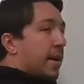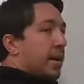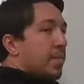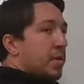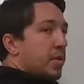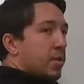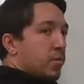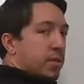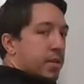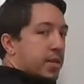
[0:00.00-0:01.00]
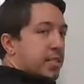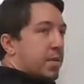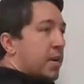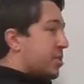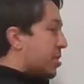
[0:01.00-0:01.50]
variable with an
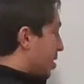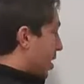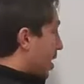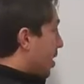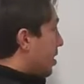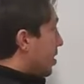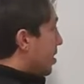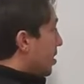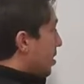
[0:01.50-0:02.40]
expression like,